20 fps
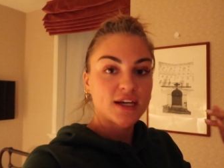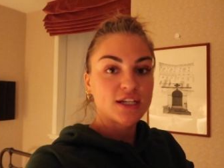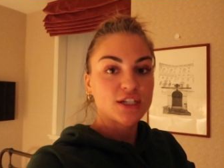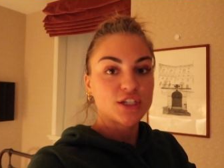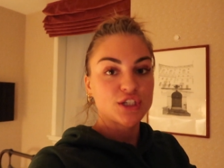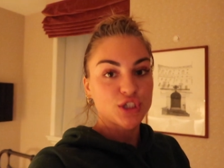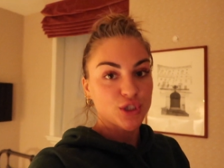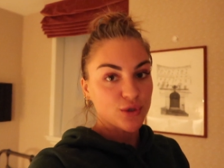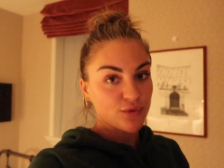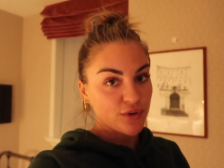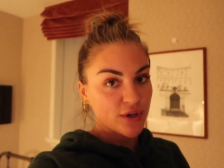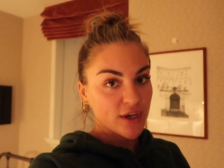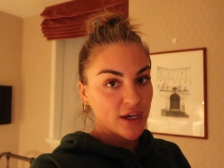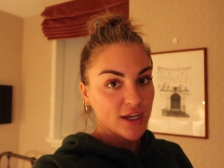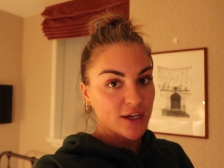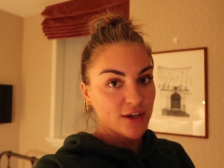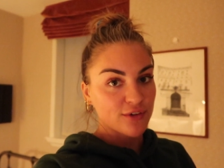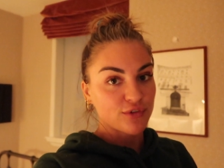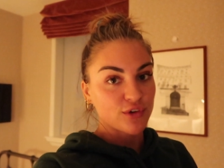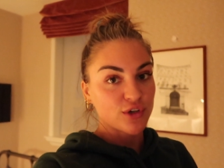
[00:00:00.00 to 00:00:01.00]
and don't
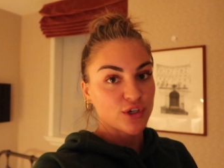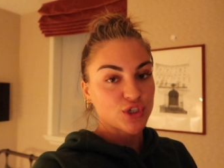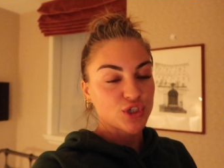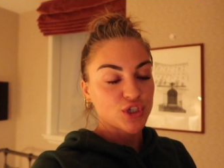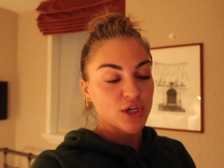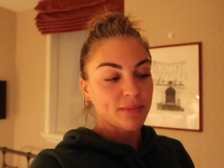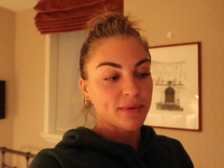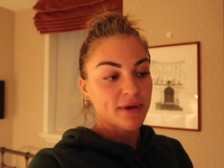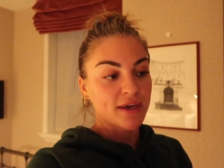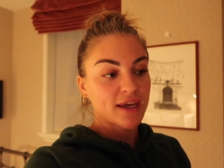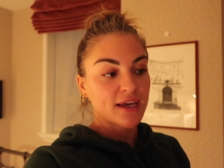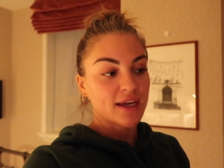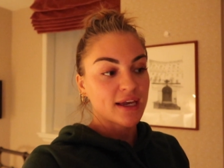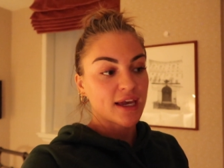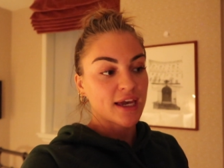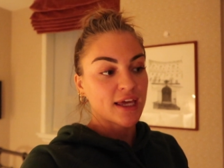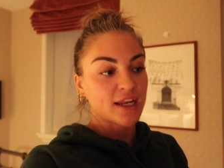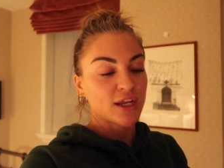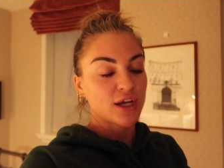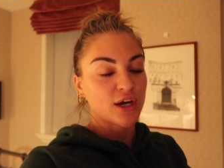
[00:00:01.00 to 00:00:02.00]
forget if you're
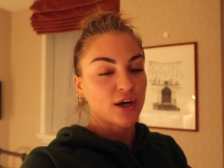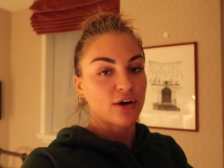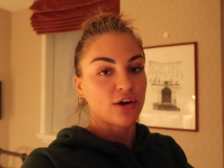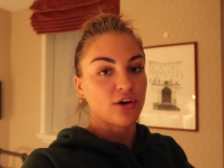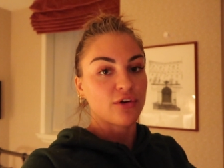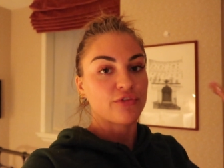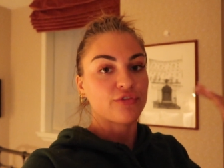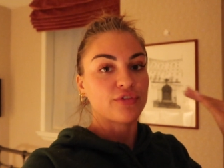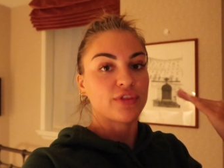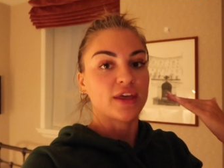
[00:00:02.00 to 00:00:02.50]
shopping any of